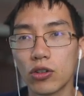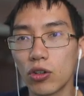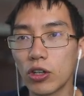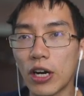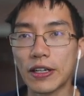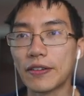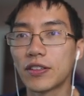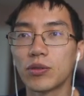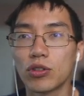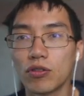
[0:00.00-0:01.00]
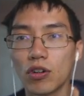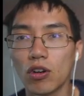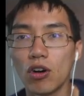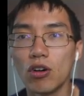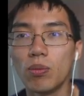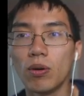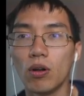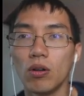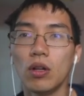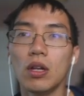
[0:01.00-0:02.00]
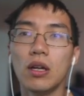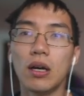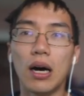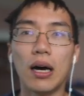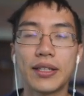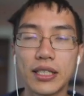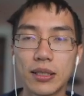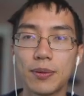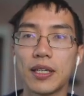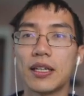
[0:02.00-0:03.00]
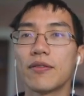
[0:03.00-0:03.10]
or you have to have some sort of global discipline.